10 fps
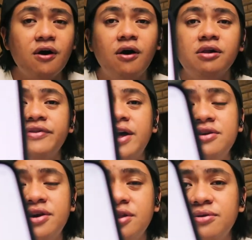all of that,
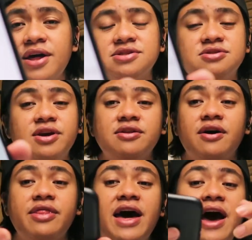you can do that straight
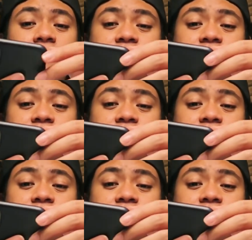on the app.